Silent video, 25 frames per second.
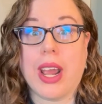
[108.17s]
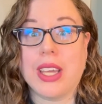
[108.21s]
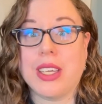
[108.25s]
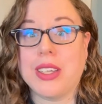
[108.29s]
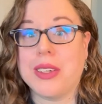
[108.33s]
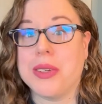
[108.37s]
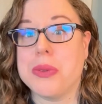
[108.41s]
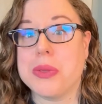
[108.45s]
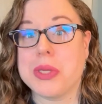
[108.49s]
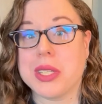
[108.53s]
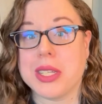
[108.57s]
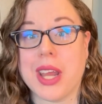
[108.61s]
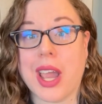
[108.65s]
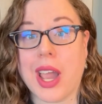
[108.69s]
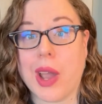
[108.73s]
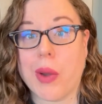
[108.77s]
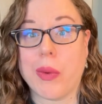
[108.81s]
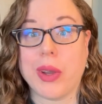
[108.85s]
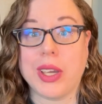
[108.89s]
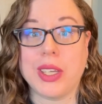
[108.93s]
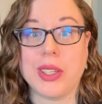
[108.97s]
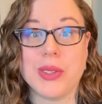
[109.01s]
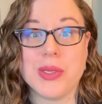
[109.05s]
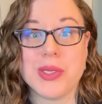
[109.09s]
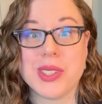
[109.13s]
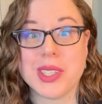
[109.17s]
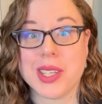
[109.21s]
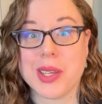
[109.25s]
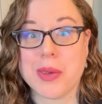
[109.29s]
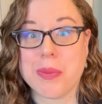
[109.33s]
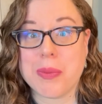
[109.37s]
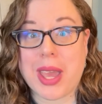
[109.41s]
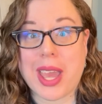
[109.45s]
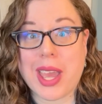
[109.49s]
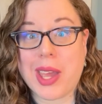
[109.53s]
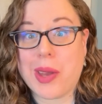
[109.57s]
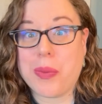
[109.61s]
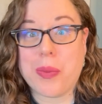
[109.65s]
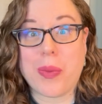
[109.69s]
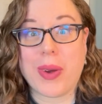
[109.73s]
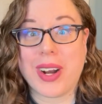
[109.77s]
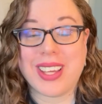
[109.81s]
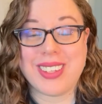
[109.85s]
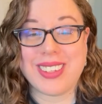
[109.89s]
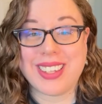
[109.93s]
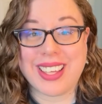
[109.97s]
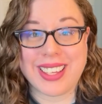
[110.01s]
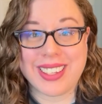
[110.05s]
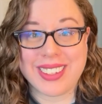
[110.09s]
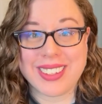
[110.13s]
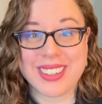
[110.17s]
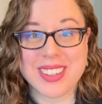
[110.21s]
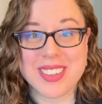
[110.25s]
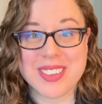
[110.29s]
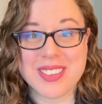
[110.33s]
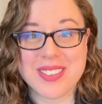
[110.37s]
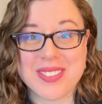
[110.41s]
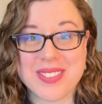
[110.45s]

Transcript: use and how I use them and what I think.